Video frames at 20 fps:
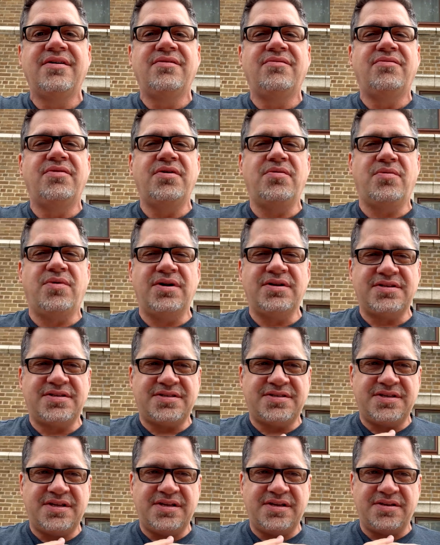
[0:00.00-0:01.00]
We want to
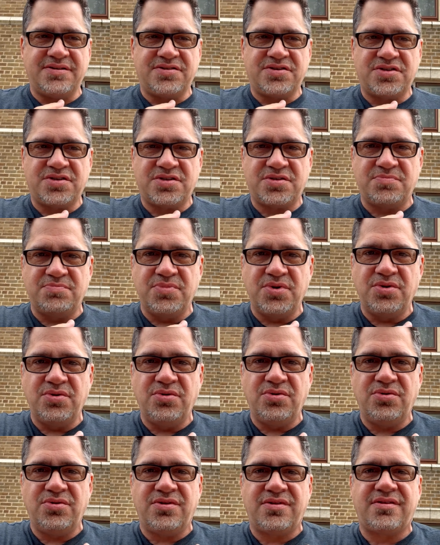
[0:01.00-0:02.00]
see a
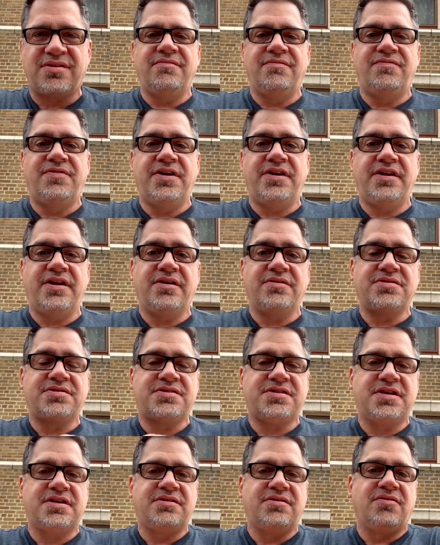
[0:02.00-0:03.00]
smooth video
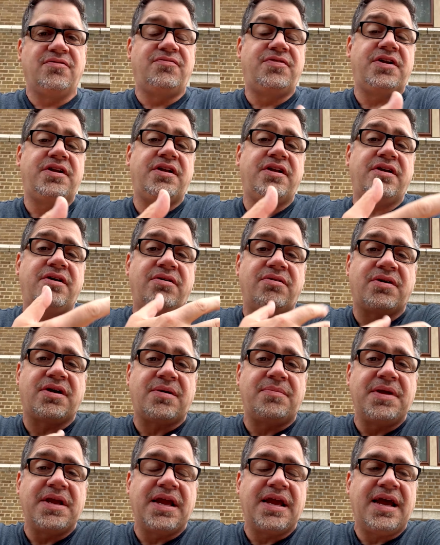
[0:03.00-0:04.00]
signal, video
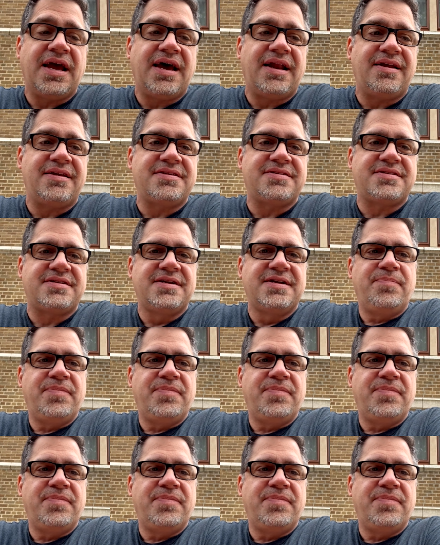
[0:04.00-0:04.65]
coming at us,